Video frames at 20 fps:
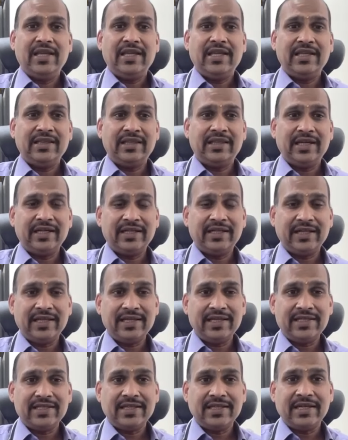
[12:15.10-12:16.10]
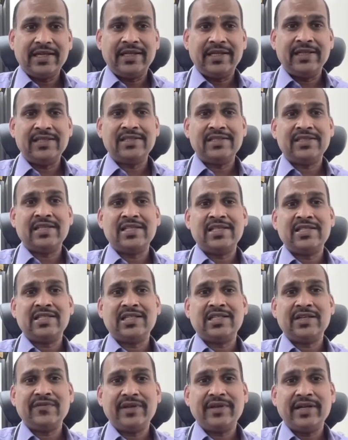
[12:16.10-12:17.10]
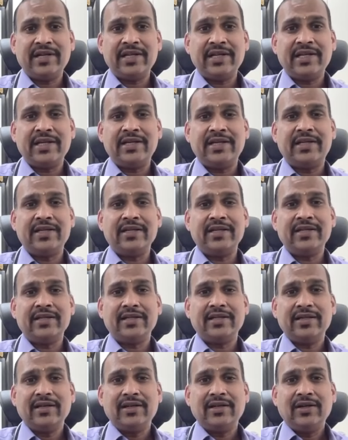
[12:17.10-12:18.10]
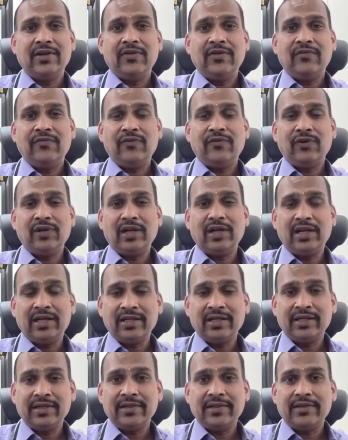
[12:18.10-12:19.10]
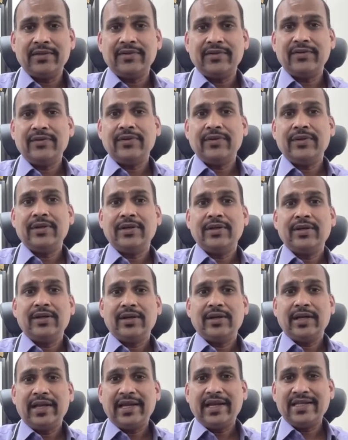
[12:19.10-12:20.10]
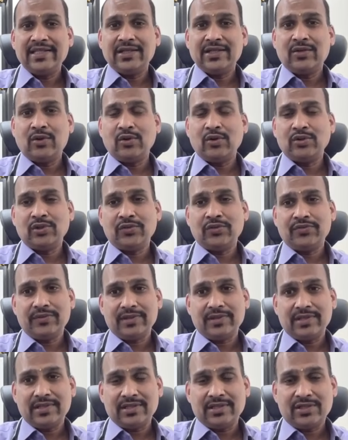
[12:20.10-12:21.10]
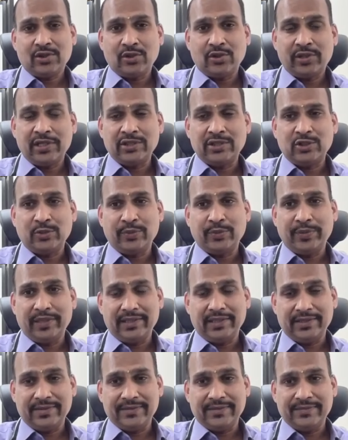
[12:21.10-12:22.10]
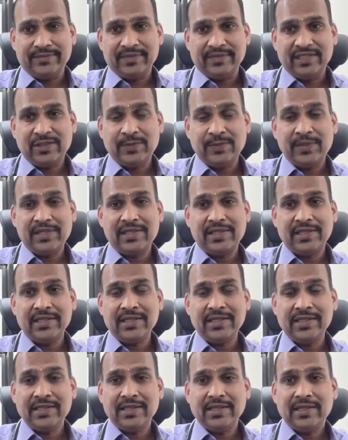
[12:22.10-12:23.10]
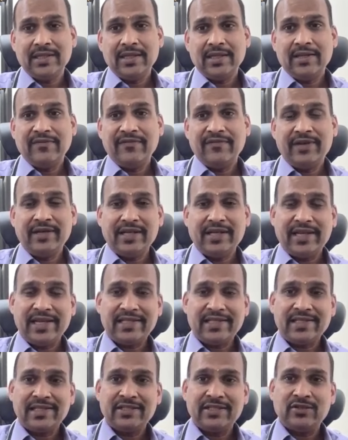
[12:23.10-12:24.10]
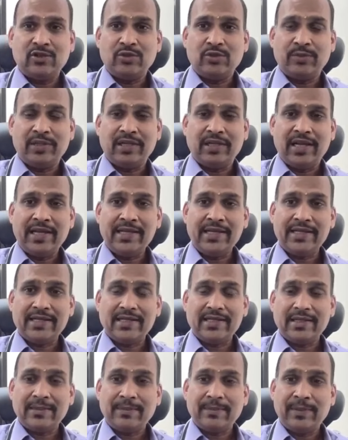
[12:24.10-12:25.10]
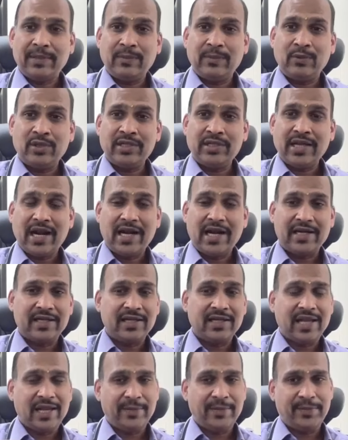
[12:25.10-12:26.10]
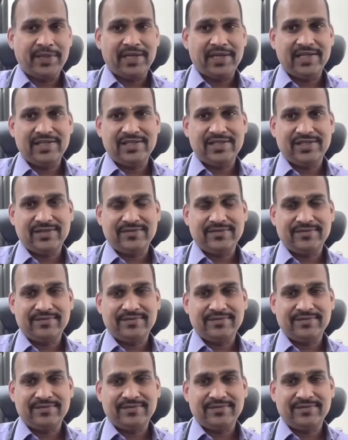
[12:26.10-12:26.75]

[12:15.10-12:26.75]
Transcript: In that case, it is sensitive indicator for lung as a cause of shortness of breath, especially when X-ray is normal, like pulmonary arterial hypertension.